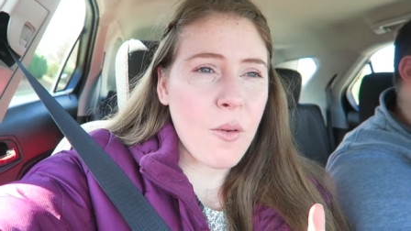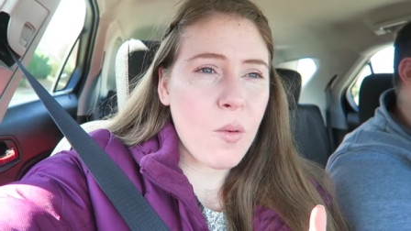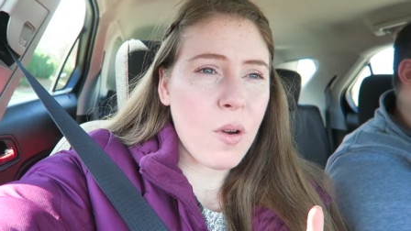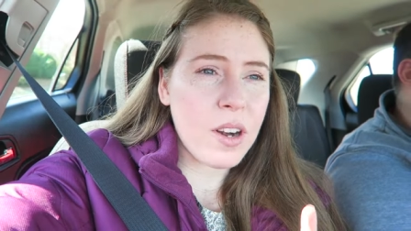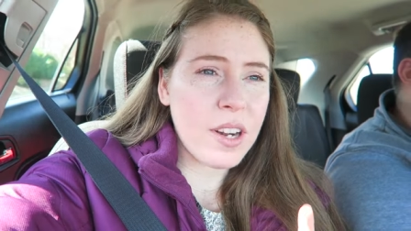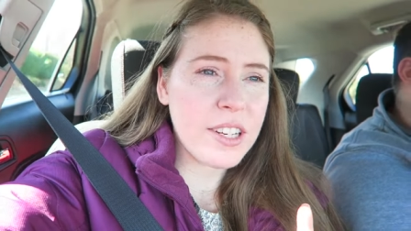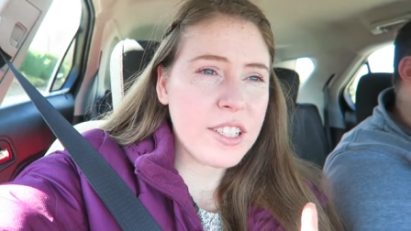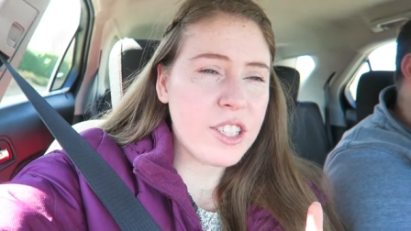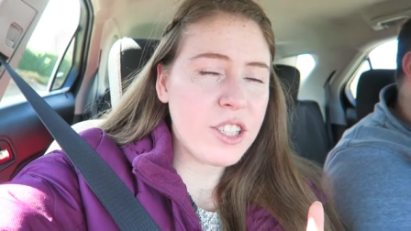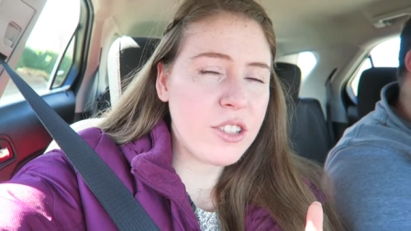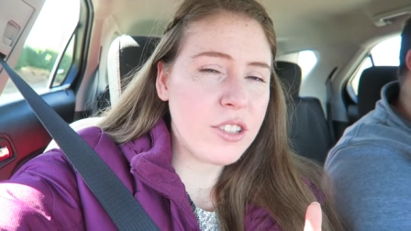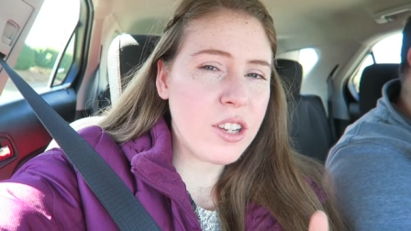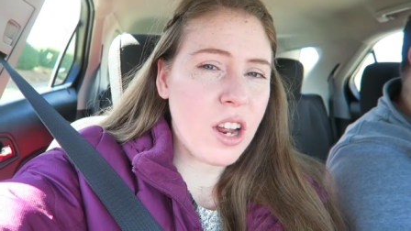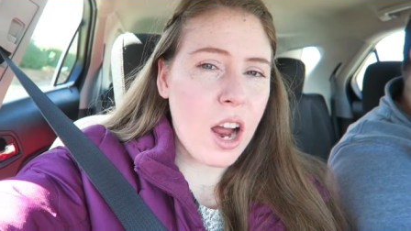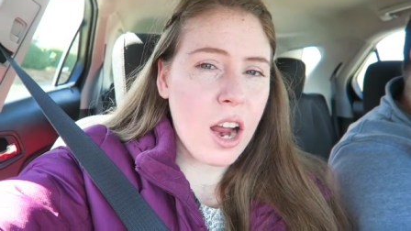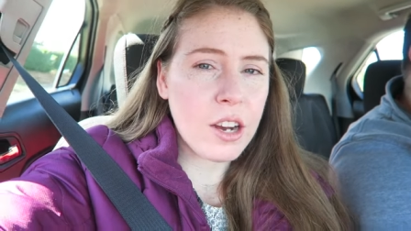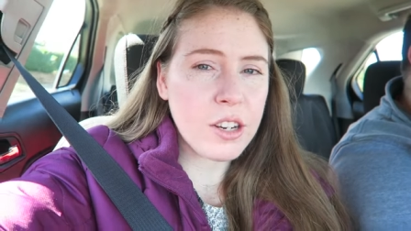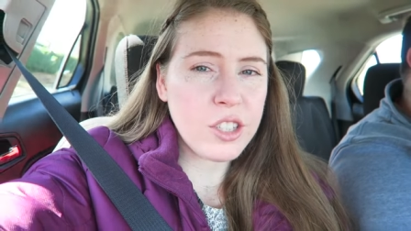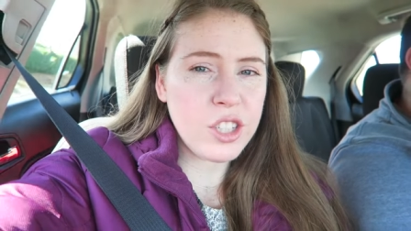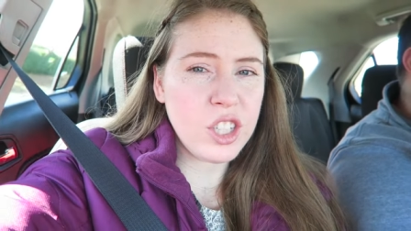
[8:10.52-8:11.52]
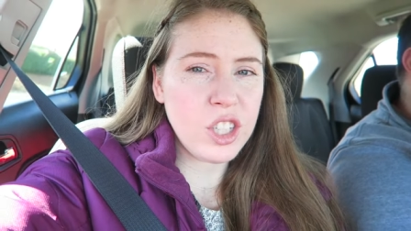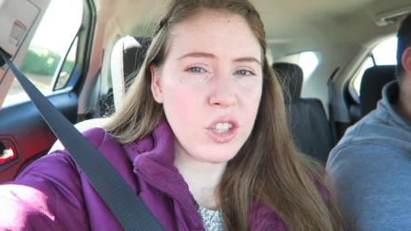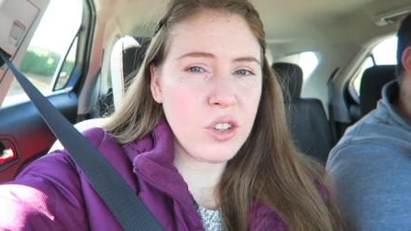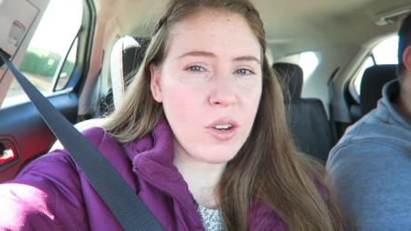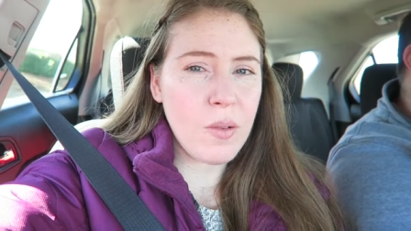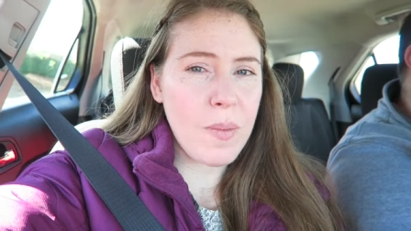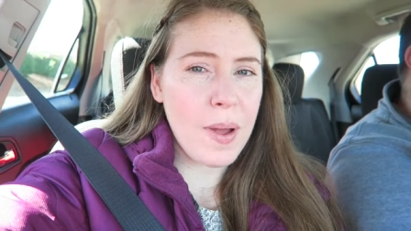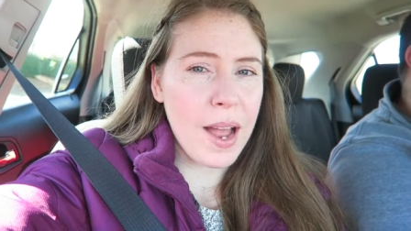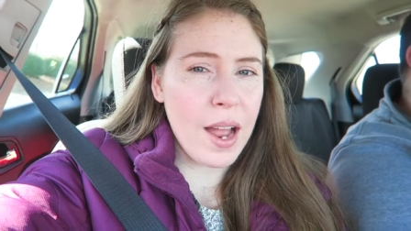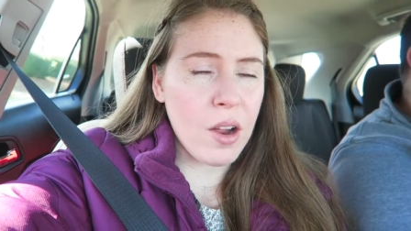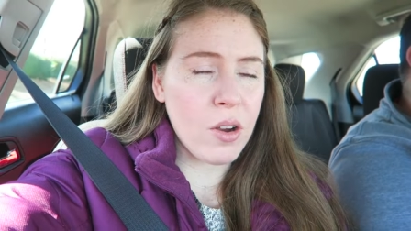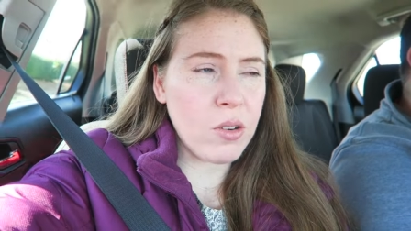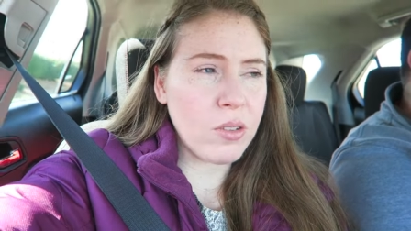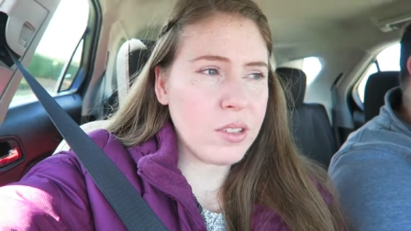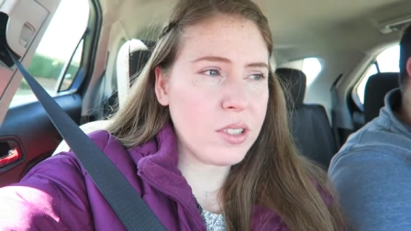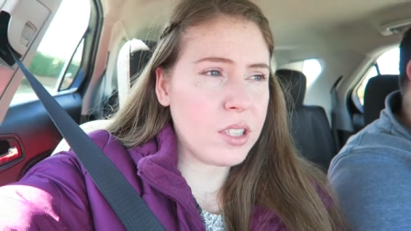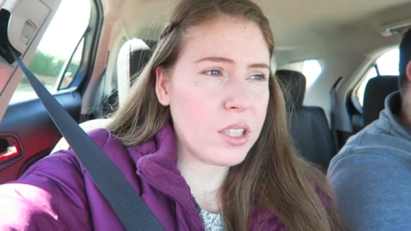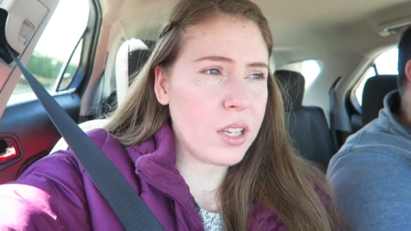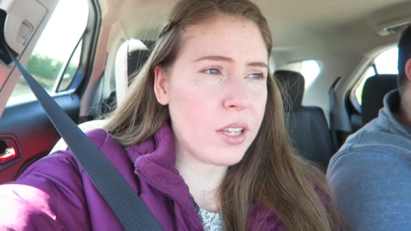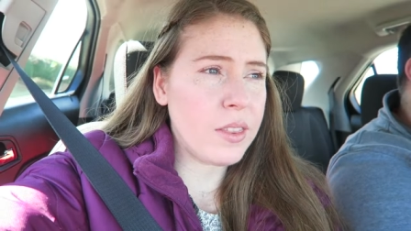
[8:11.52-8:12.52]
wanted to talk to you
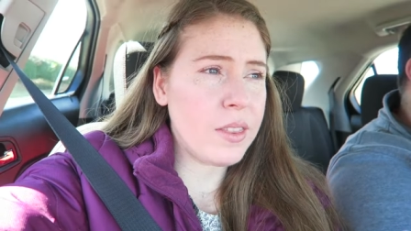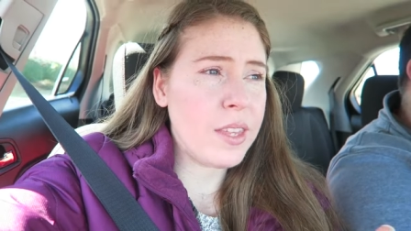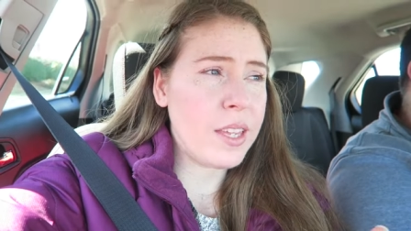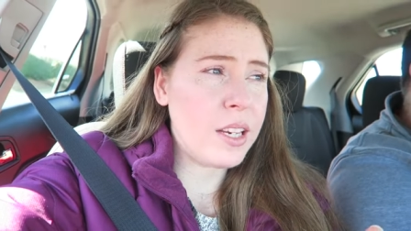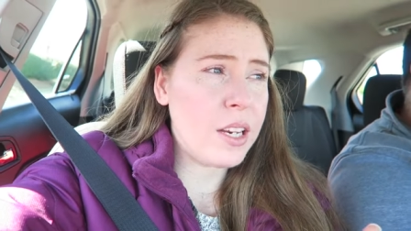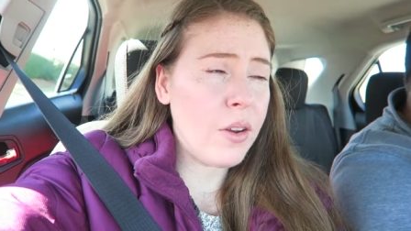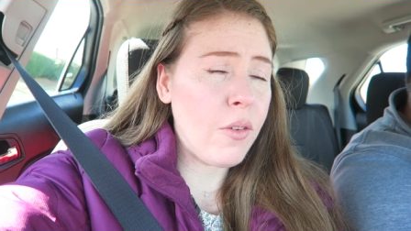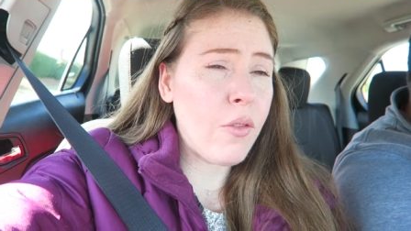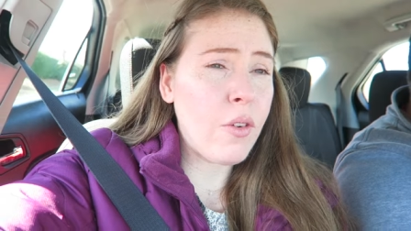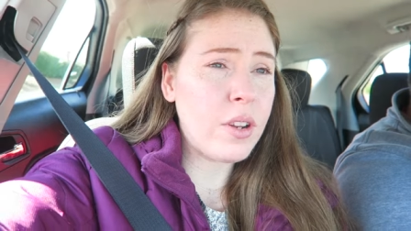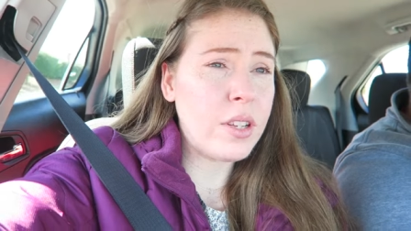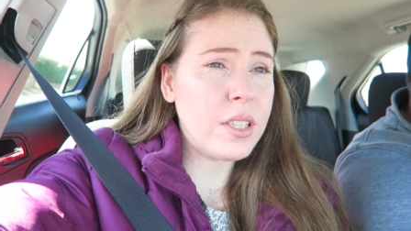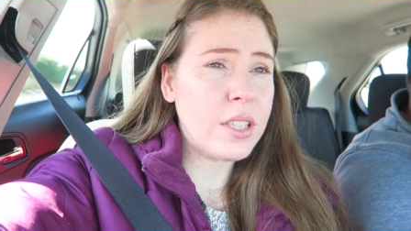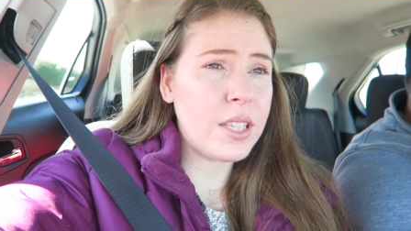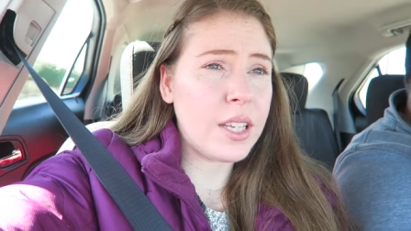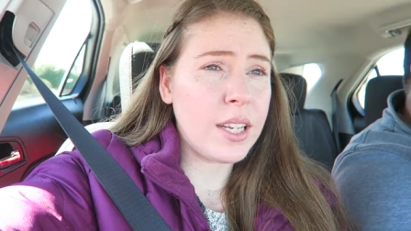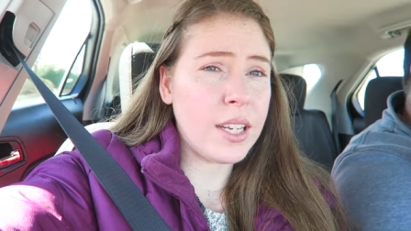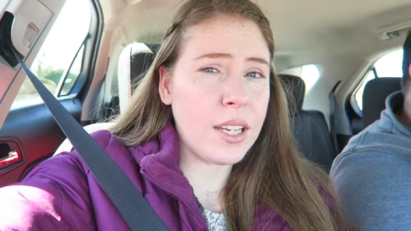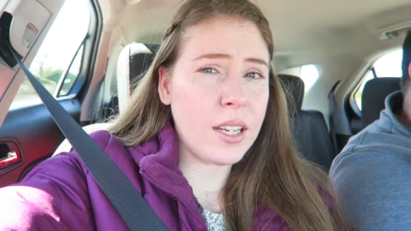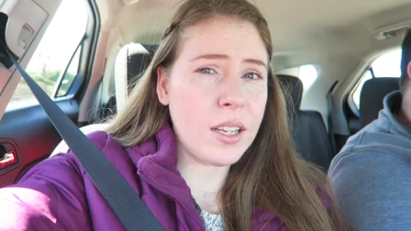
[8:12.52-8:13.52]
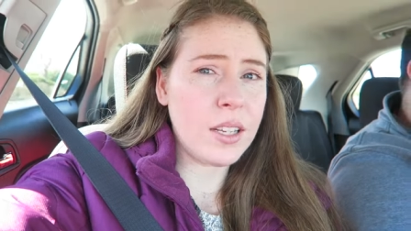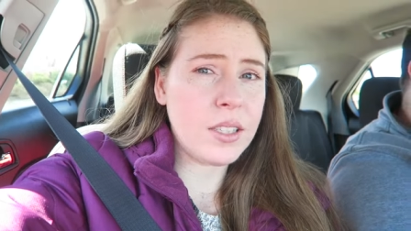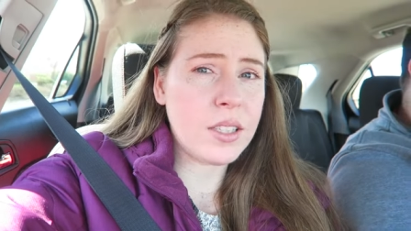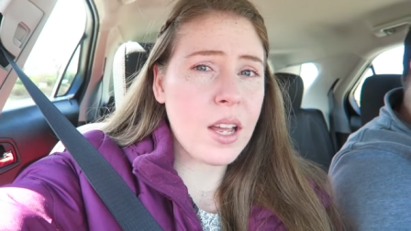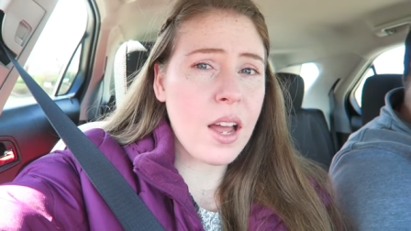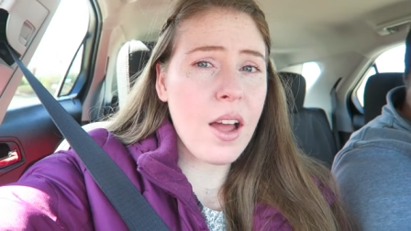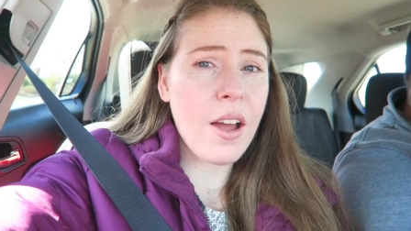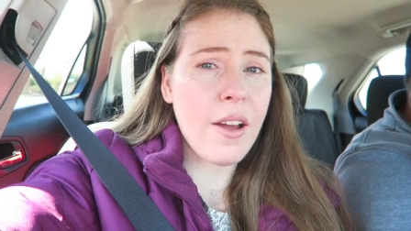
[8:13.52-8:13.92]
about the differences